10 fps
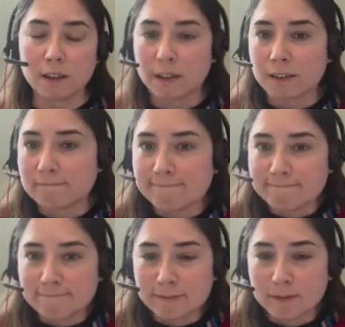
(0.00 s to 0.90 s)

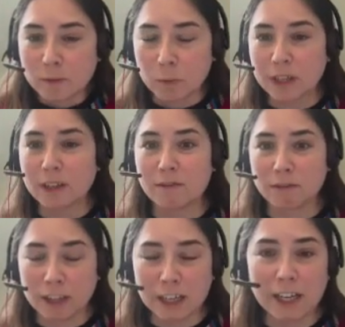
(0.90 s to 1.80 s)
um, we are
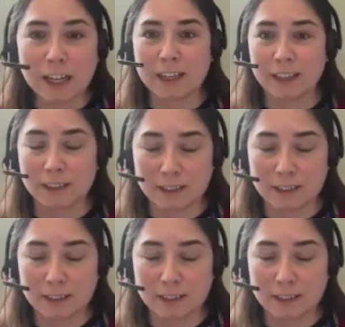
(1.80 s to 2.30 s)
really